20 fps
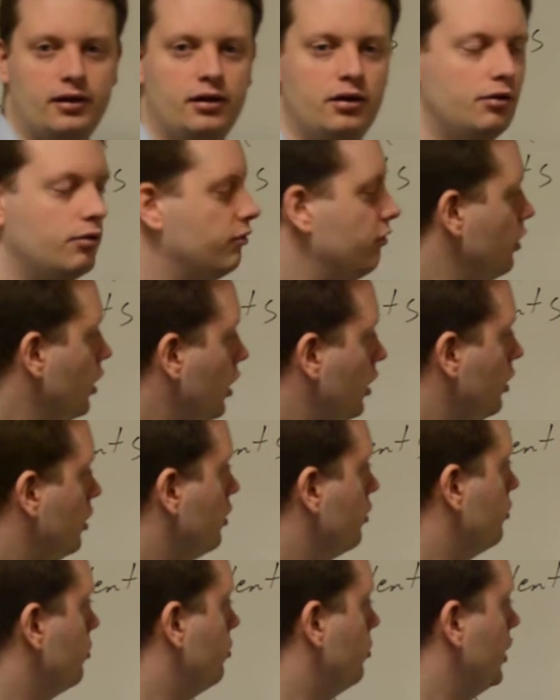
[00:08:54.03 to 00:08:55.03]
Well,
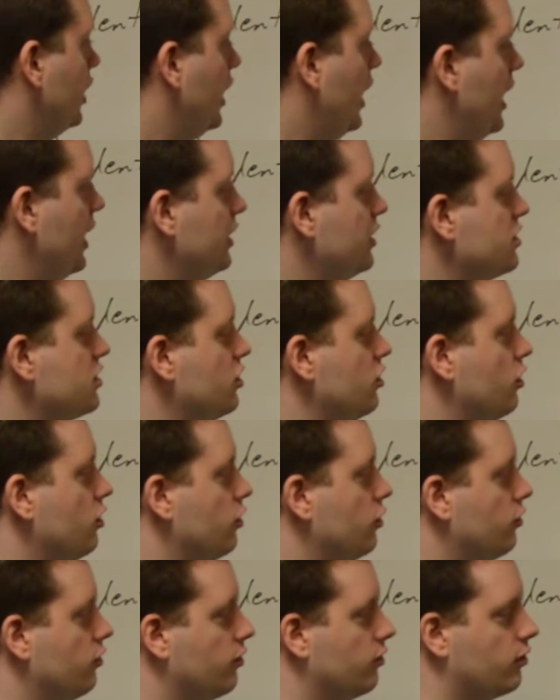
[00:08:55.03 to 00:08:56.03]
v hat is our
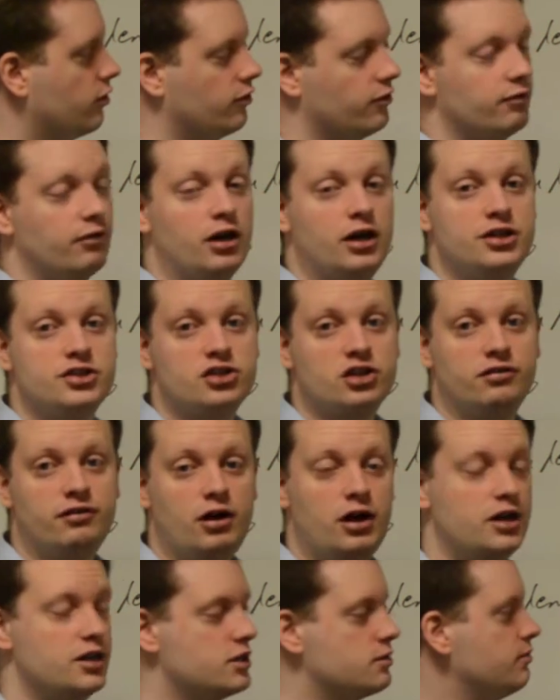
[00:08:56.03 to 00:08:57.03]
variance
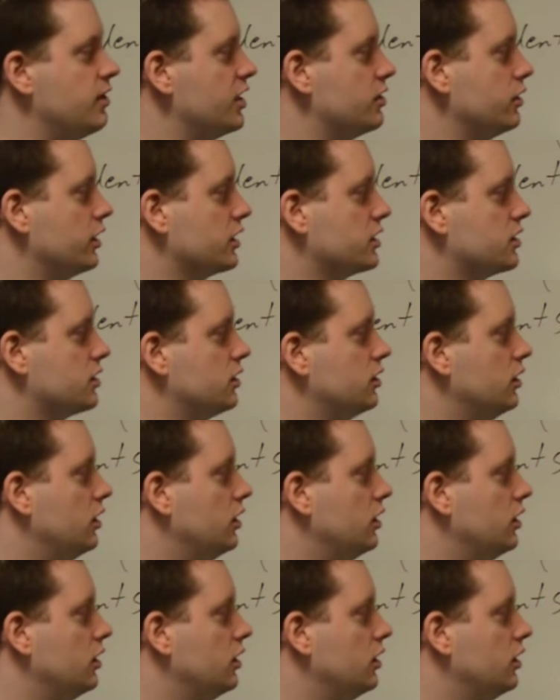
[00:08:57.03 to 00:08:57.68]
covariance matrix.